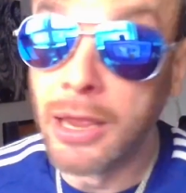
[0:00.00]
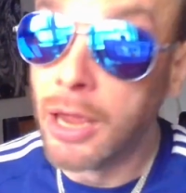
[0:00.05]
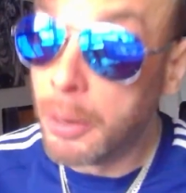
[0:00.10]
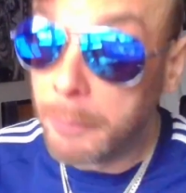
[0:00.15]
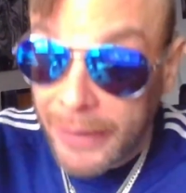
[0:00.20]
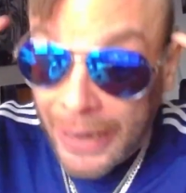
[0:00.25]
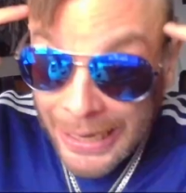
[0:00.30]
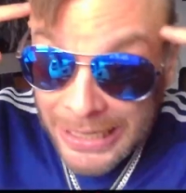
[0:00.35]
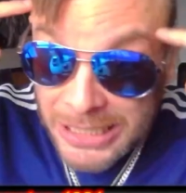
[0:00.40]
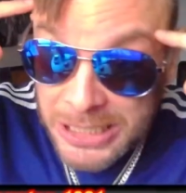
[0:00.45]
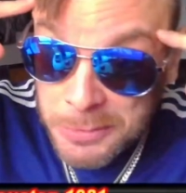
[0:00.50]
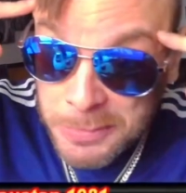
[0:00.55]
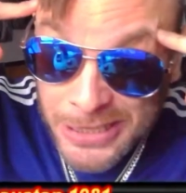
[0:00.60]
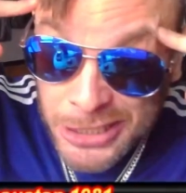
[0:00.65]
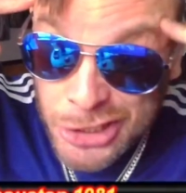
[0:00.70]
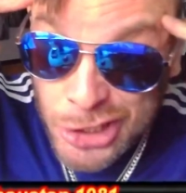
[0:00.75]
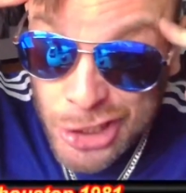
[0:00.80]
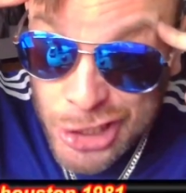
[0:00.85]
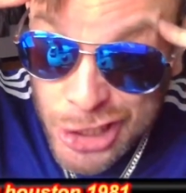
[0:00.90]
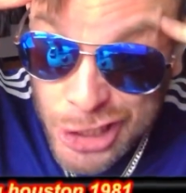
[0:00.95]
But that's me
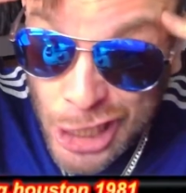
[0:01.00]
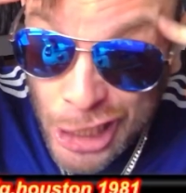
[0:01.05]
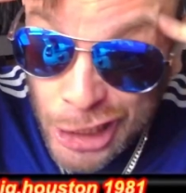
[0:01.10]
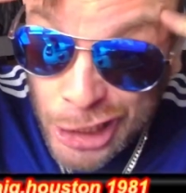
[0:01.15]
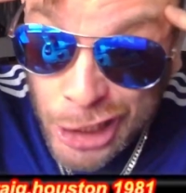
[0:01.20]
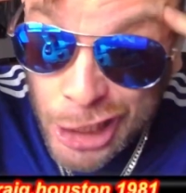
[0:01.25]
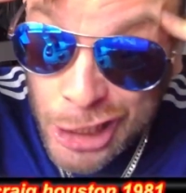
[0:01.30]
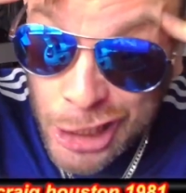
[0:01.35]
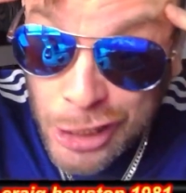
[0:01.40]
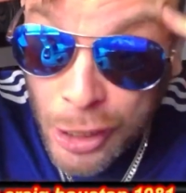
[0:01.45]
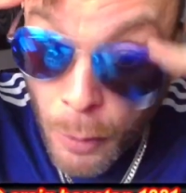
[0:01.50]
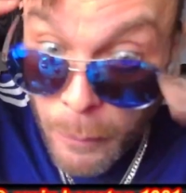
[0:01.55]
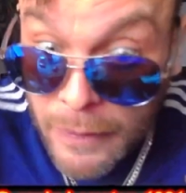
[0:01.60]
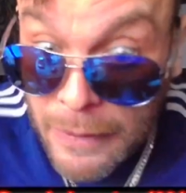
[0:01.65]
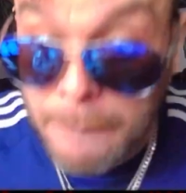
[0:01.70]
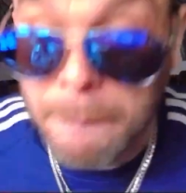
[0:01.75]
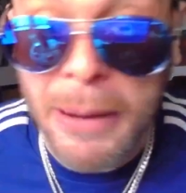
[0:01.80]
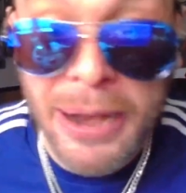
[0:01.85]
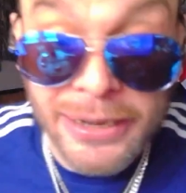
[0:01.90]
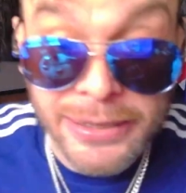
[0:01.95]
just thinking a
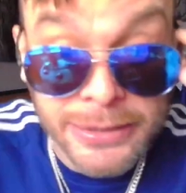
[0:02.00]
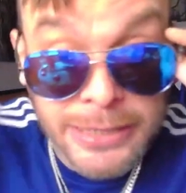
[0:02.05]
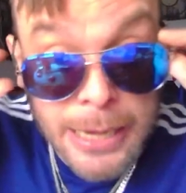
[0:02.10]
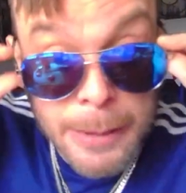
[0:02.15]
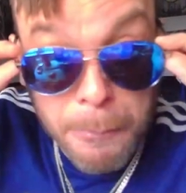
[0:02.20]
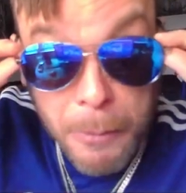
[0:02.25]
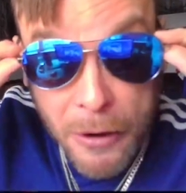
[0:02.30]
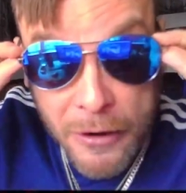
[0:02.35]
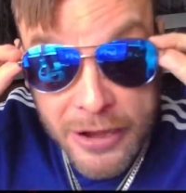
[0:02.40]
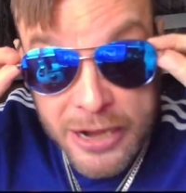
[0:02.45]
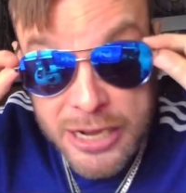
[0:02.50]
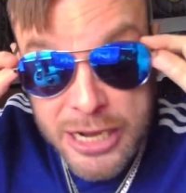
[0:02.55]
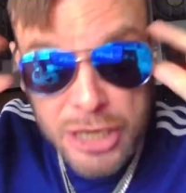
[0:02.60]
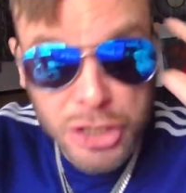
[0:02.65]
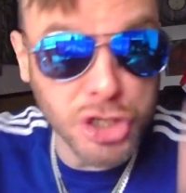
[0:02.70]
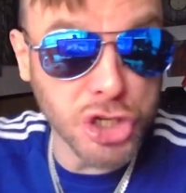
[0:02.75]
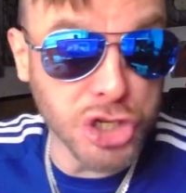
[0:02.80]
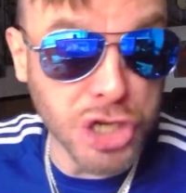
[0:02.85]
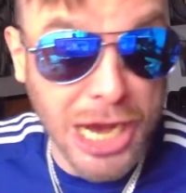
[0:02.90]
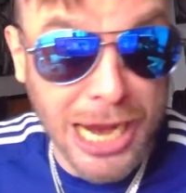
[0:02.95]
wee bit deeper in this
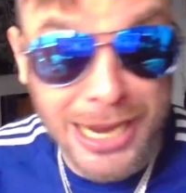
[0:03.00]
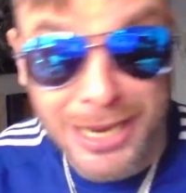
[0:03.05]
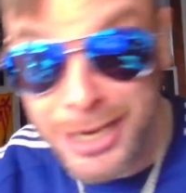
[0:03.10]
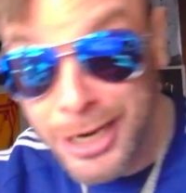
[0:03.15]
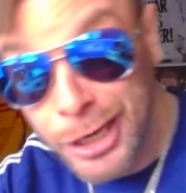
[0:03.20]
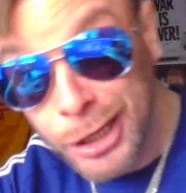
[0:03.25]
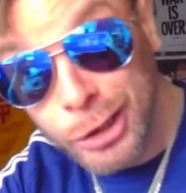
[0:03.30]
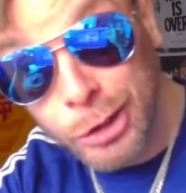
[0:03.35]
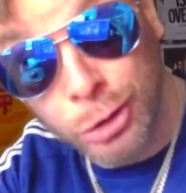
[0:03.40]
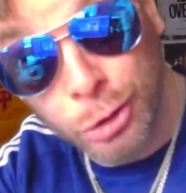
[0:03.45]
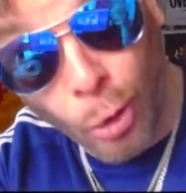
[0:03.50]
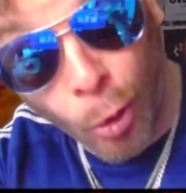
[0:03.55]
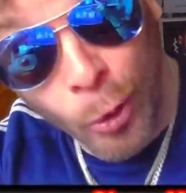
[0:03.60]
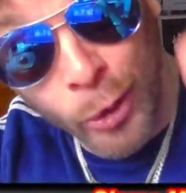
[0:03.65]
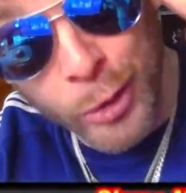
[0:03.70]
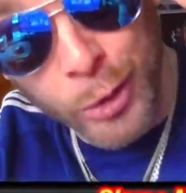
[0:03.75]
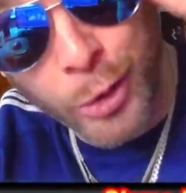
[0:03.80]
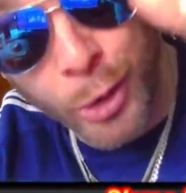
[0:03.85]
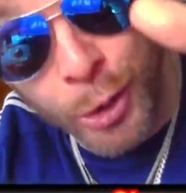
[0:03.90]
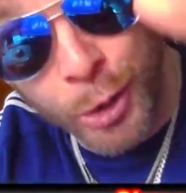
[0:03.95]
shit.
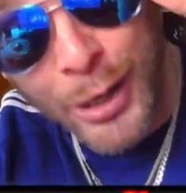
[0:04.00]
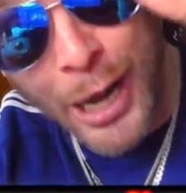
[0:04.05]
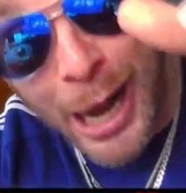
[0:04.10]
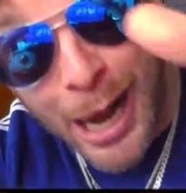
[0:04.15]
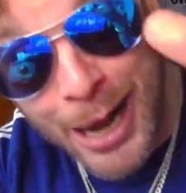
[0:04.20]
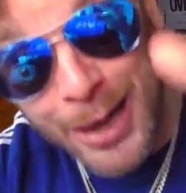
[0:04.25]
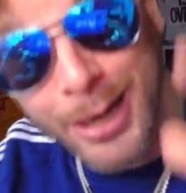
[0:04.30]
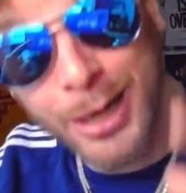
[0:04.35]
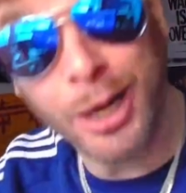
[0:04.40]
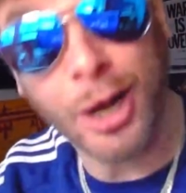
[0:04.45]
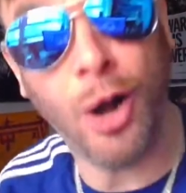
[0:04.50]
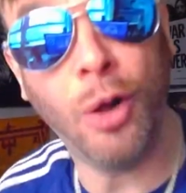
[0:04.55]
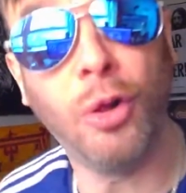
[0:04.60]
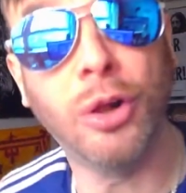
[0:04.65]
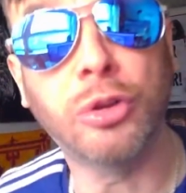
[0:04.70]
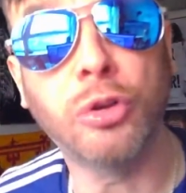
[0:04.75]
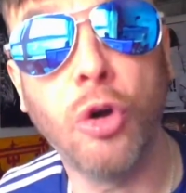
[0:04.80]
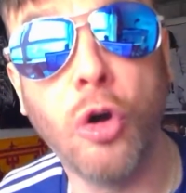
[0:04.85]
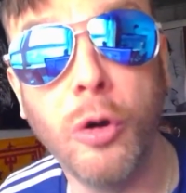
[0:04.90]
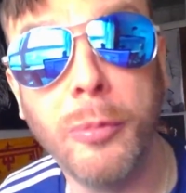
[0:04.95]
Don't do that, the cult
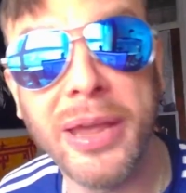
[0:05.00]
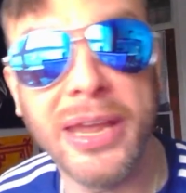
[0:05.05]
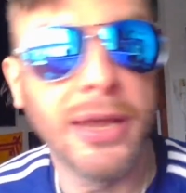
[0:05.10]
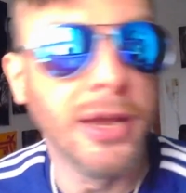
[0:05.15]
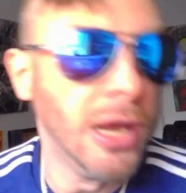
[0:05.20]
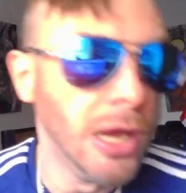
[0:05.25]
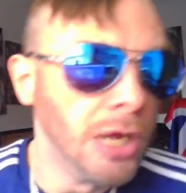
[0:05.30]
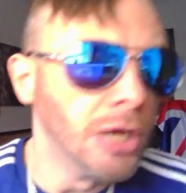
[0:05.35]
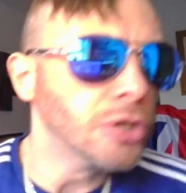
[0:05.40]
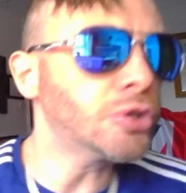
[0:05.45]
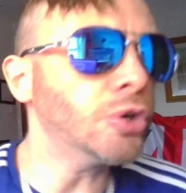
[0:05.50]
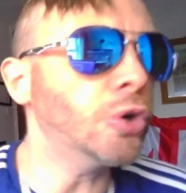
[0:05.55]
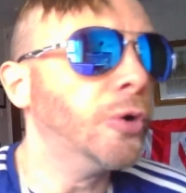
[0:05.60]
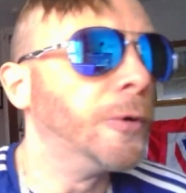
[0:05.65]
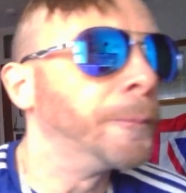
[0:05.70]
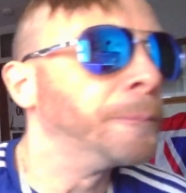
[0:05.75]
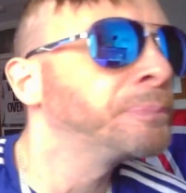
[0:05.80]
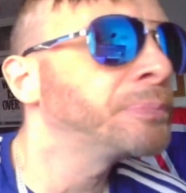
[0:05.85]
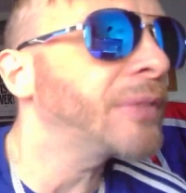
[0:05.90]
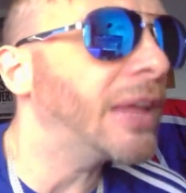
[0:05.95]
of Tommy.
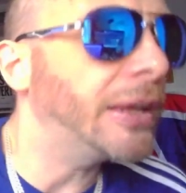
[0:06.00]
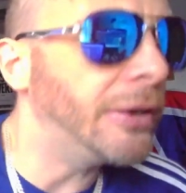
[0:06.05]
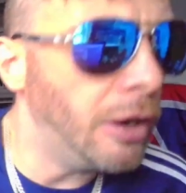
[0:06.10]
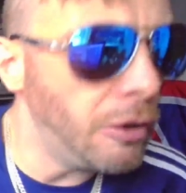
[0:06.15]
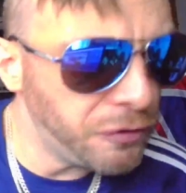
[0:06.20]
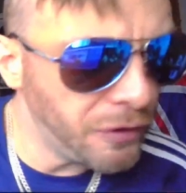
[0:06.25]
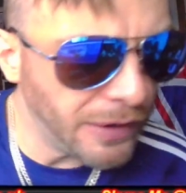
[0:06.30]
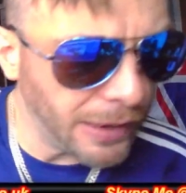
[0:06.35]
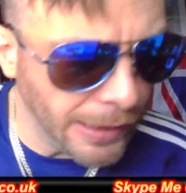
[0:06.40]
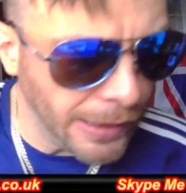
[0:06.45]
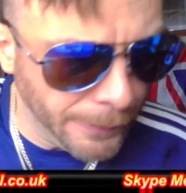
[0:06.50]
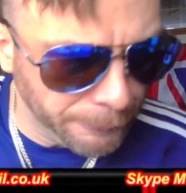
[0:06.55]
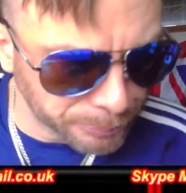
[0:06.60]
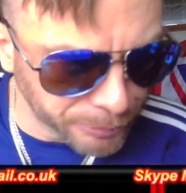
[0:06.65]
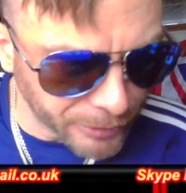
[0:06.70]
So, enough of that.